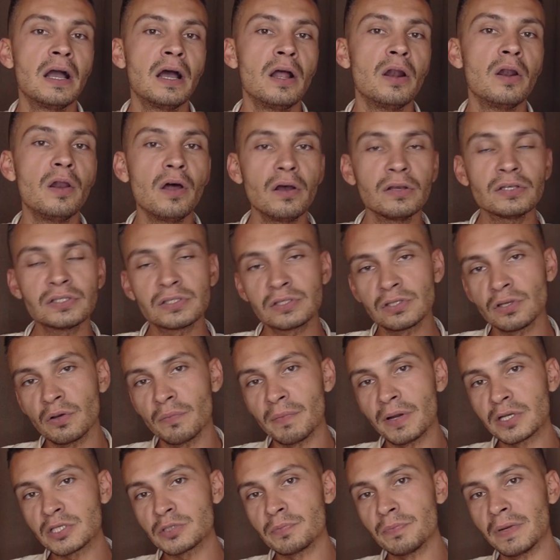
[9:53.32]
lost so
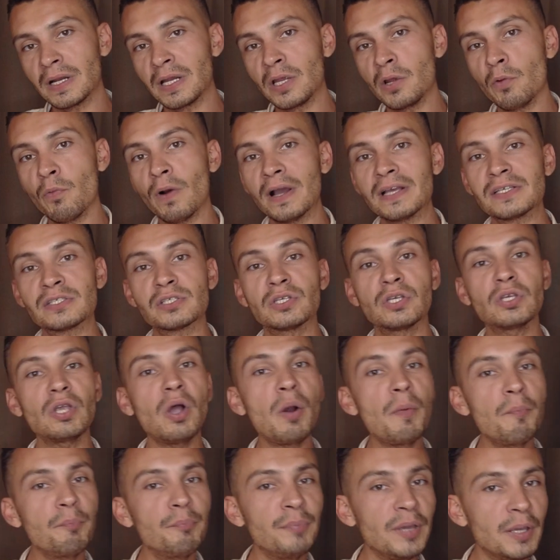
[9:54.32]
much money, why
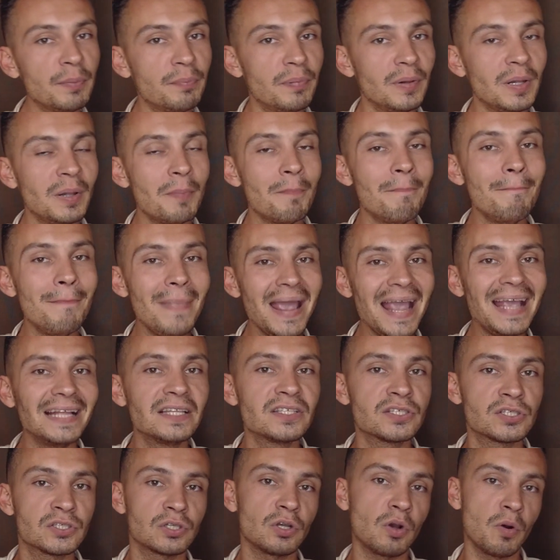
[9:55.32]
some people
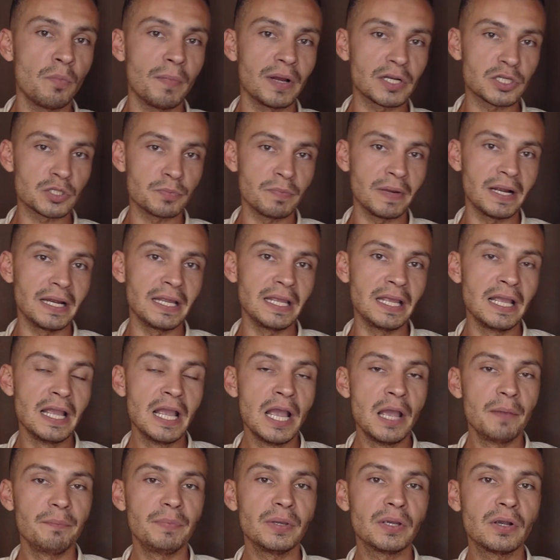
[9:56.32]
made so much money,
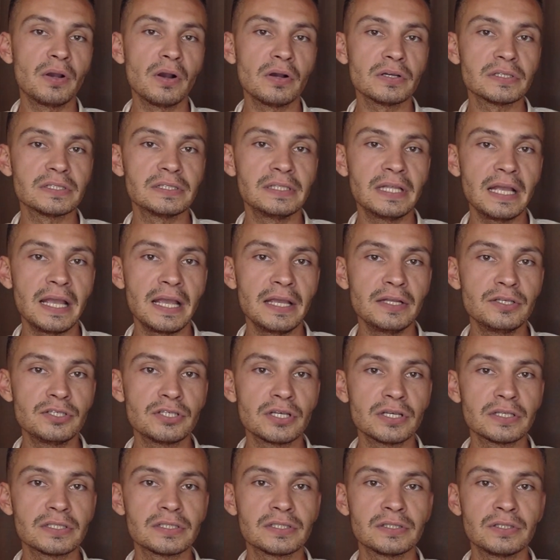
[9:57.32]
because they
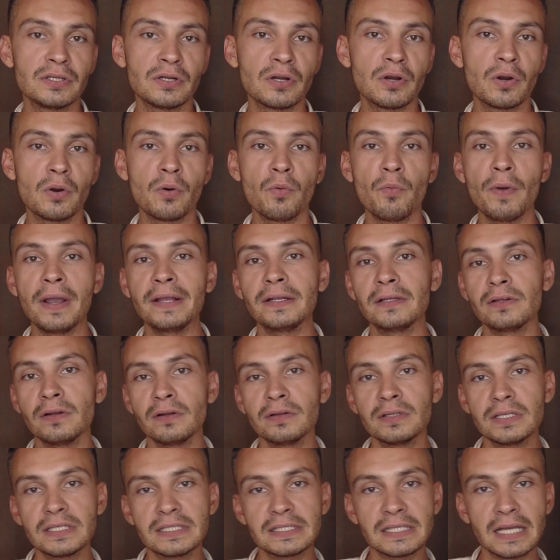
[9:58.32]
just, waited
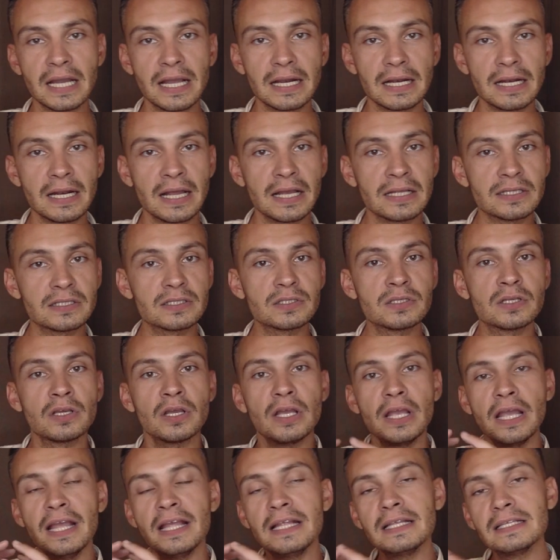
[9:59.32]
on the sidelines,
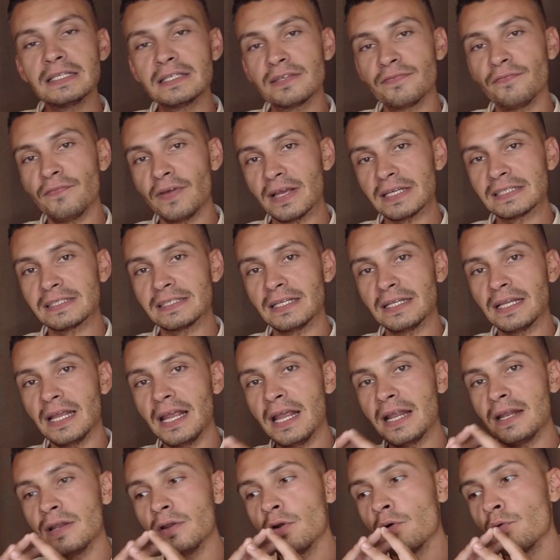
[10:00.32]
invested
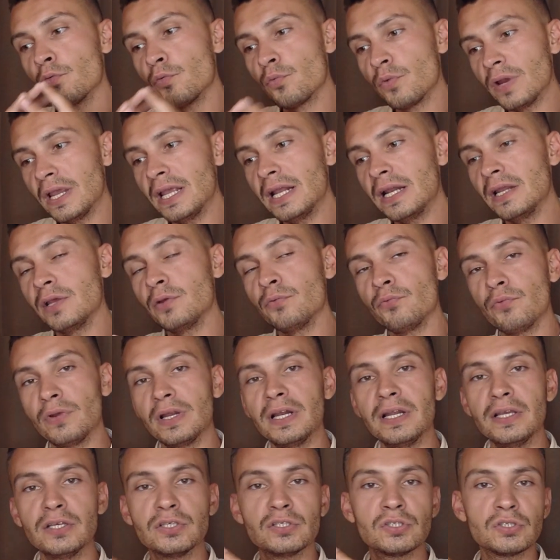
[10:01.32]
in really,
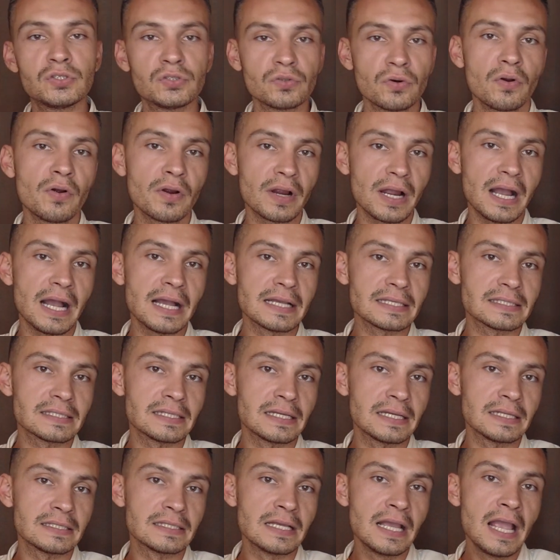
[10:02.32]
really strong
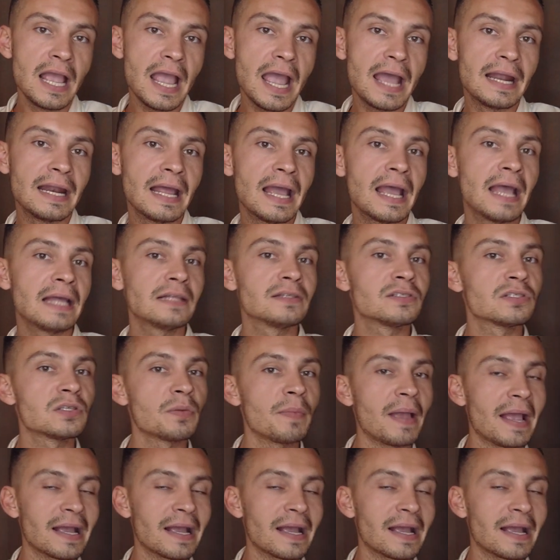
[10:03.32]
assets, and had some